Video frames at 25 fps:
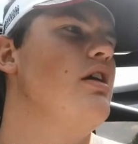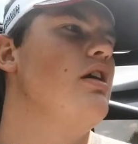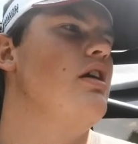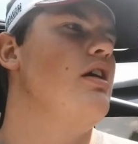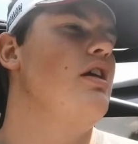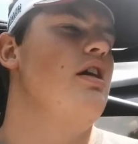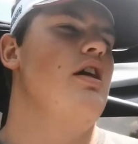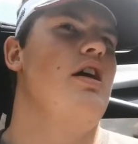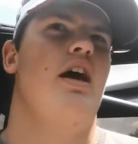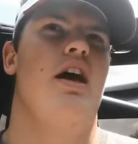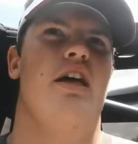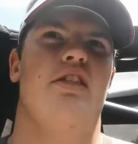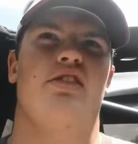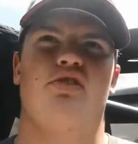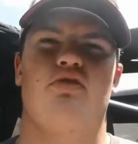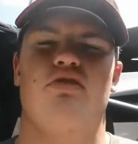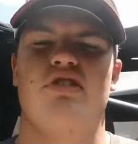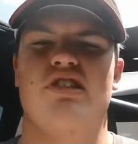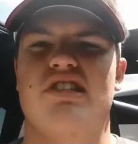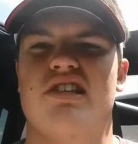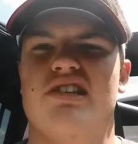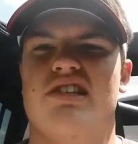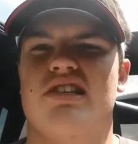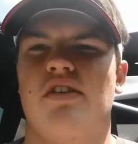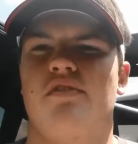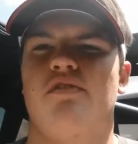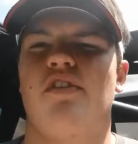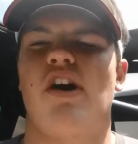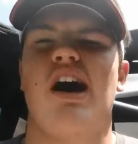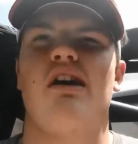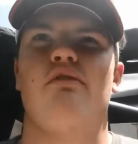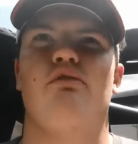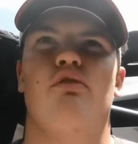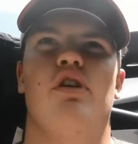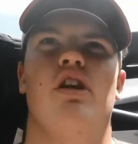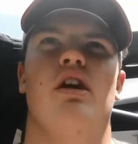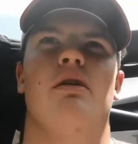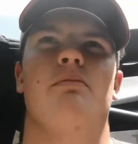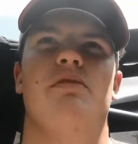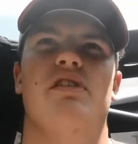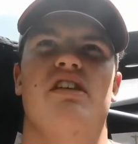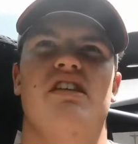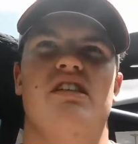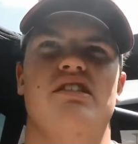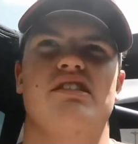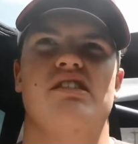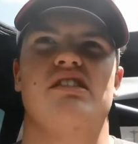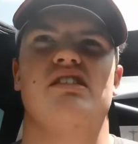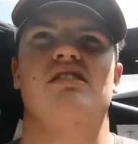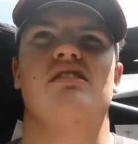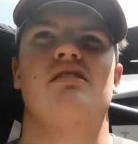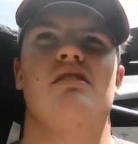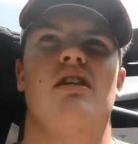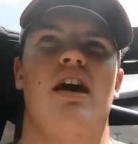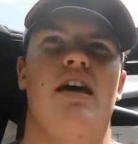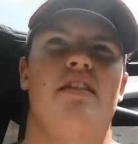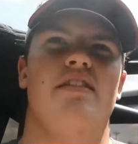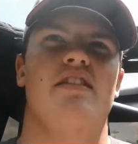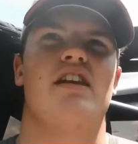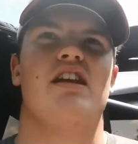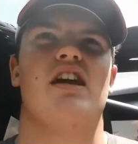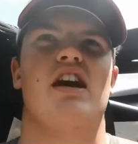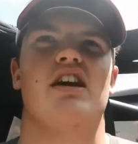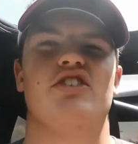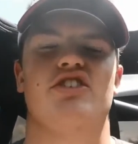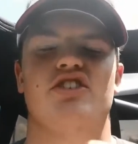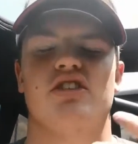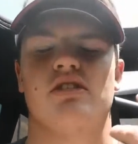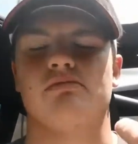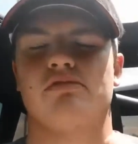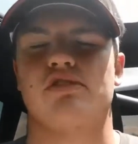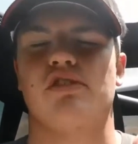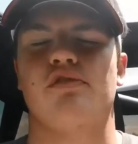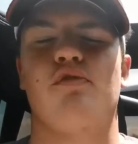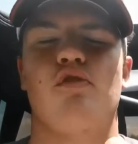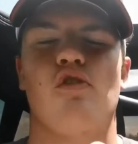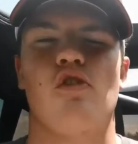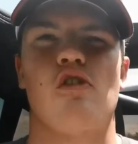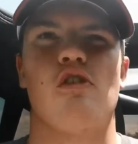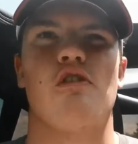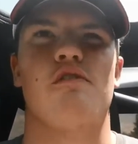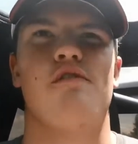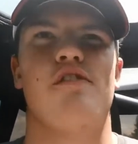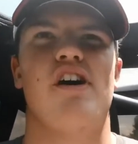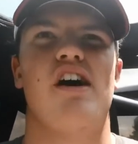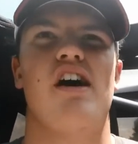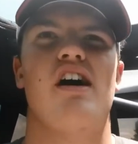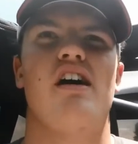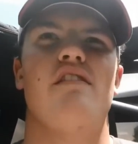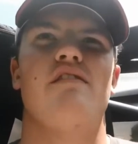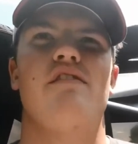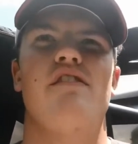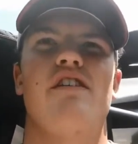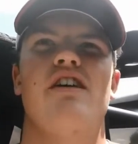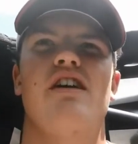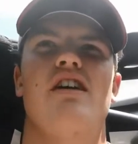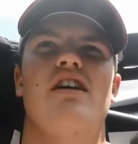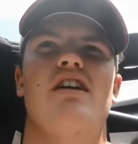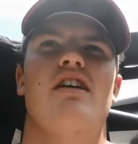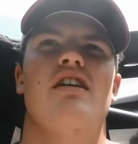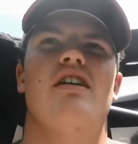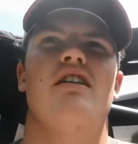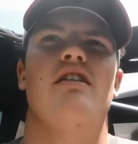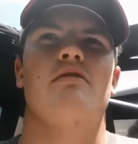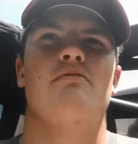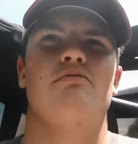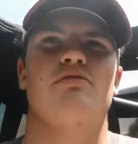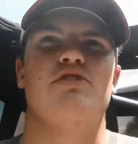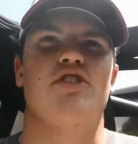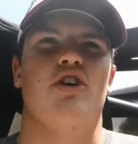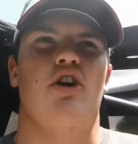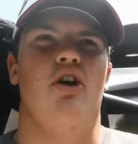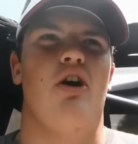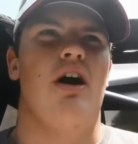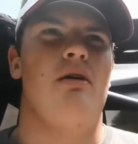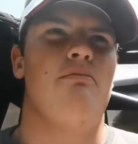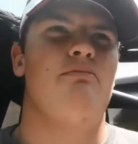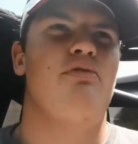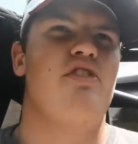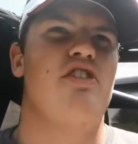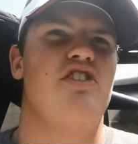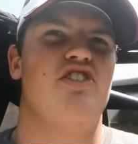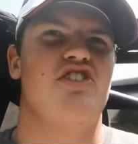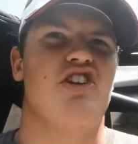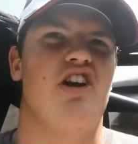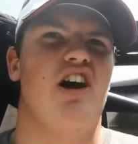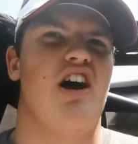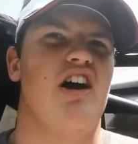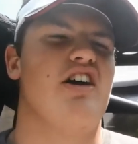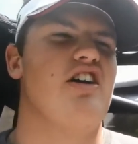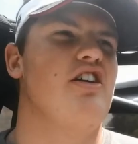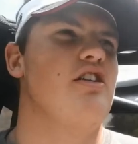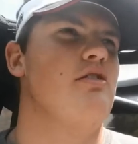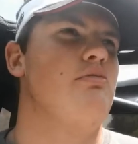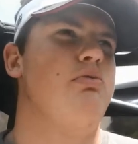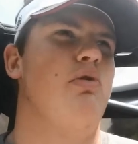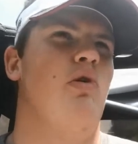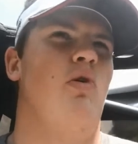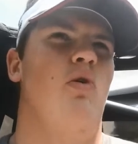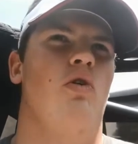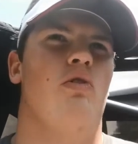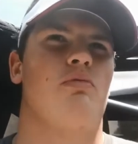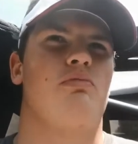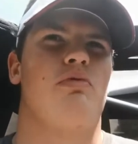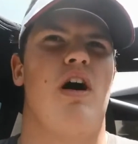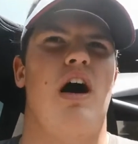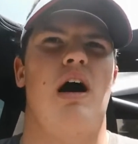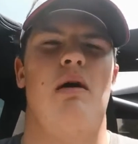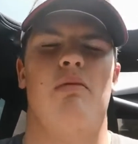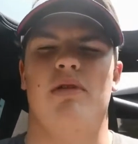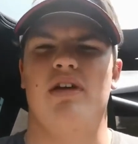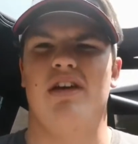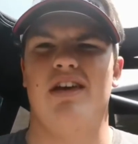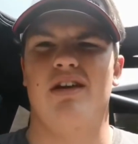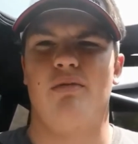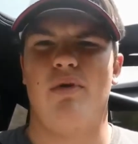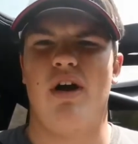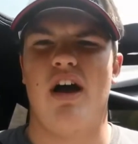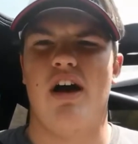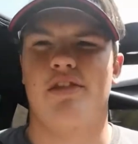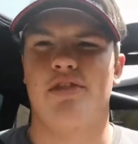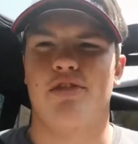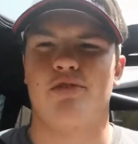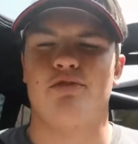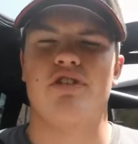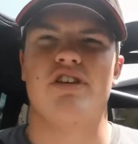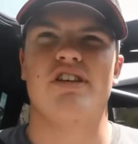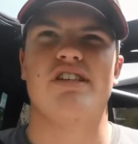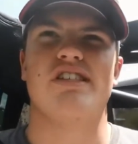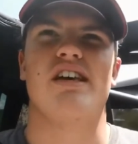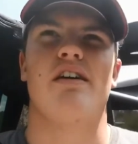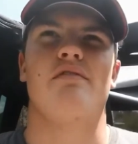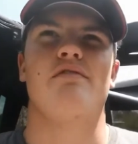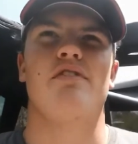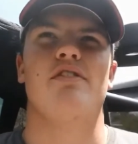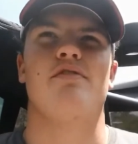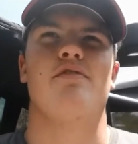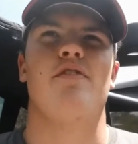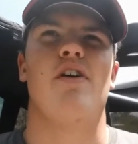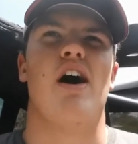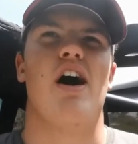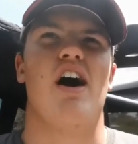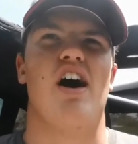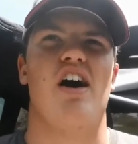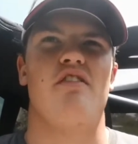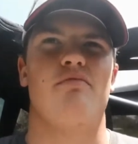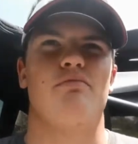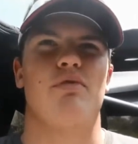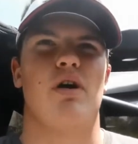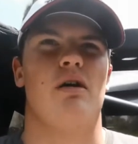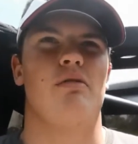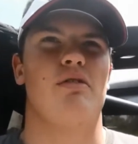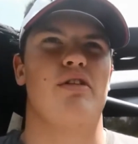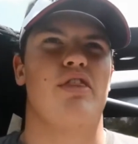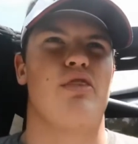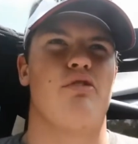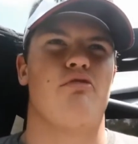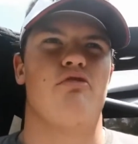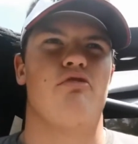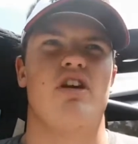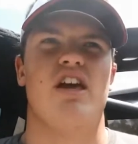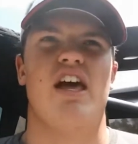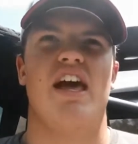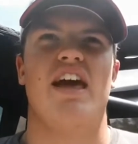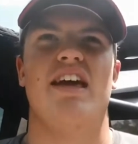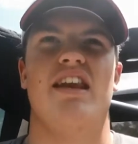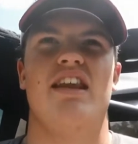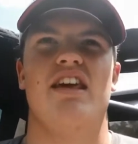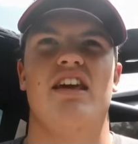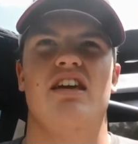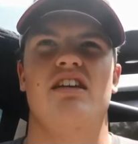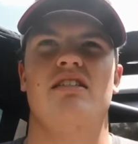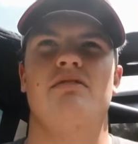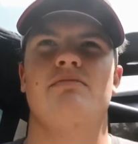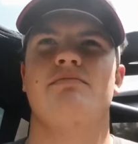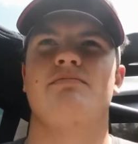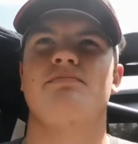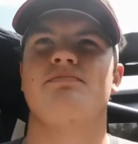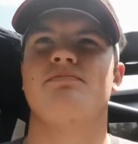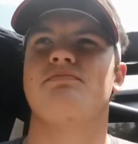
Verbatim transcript: yeah. And 365 went up easy, and then I jumped to 405. So I'm pretty sure I could have pulled probably around 375, probably 380.